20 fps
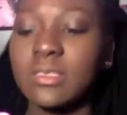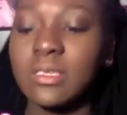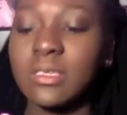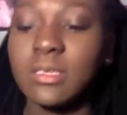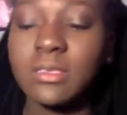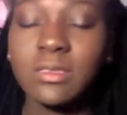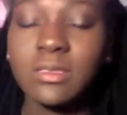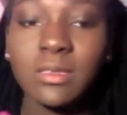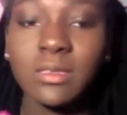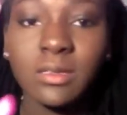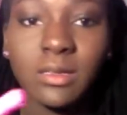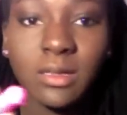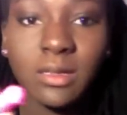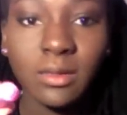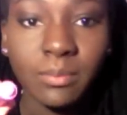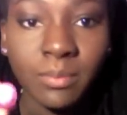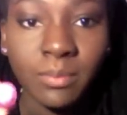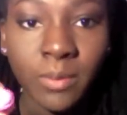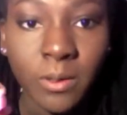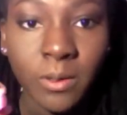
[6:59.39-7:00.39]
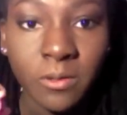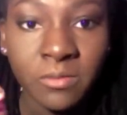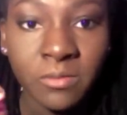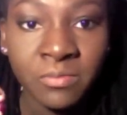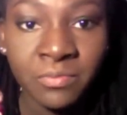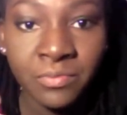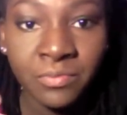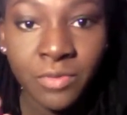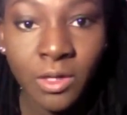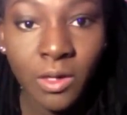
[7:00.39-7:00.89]
Tinted lip
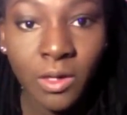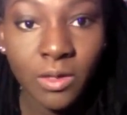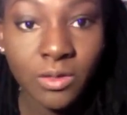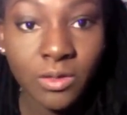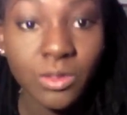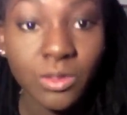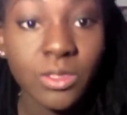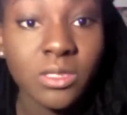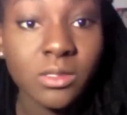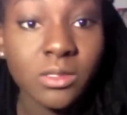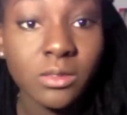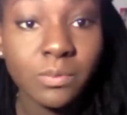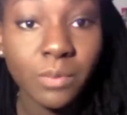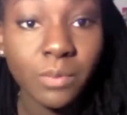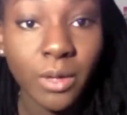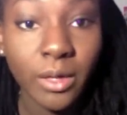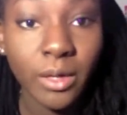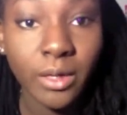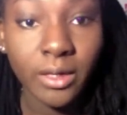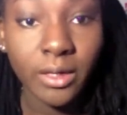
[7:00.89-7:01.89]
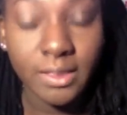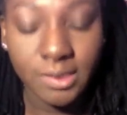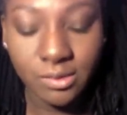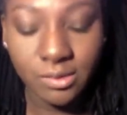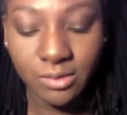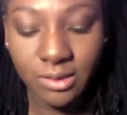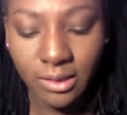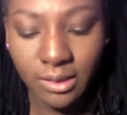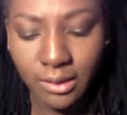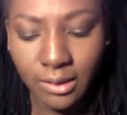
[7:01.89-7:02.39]
balm. So this is pink, so
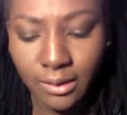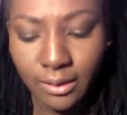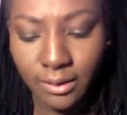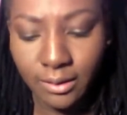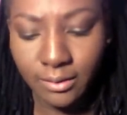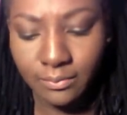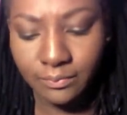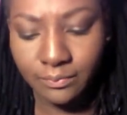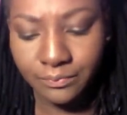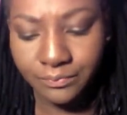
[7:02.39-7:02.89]
I like it.